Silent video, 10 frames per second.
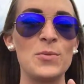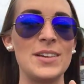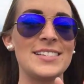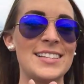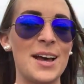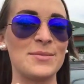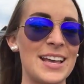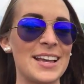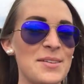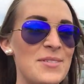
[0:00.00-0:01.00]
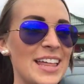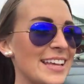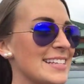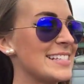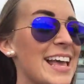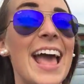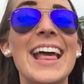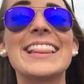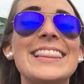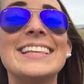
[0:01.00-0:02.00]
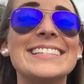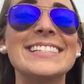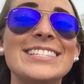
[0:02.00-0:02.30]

we stopped at Cabela's. This